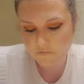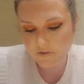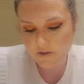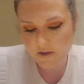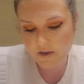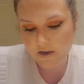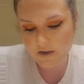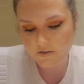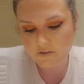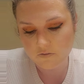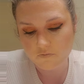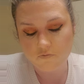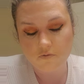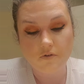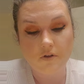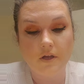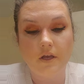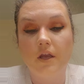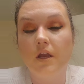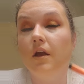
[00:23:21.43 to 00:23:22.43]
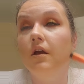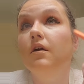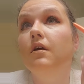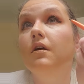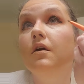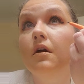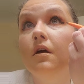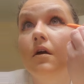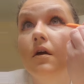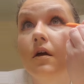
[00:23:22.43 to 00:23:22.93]
that hasn't really,
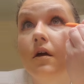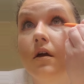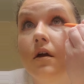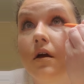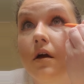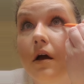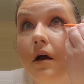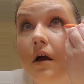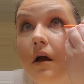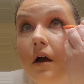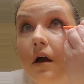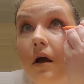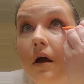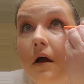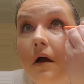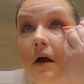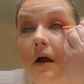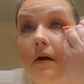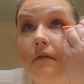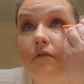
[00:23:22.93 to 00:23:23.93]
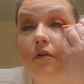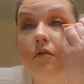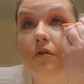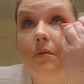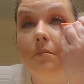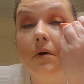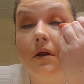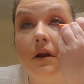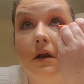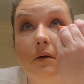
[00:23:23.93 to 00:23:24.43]
I've
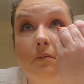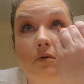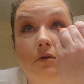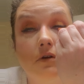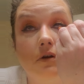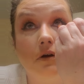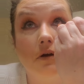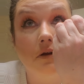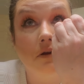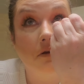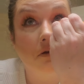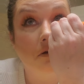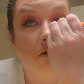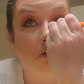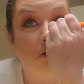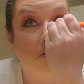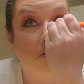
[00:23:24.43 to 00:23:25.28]
only been able to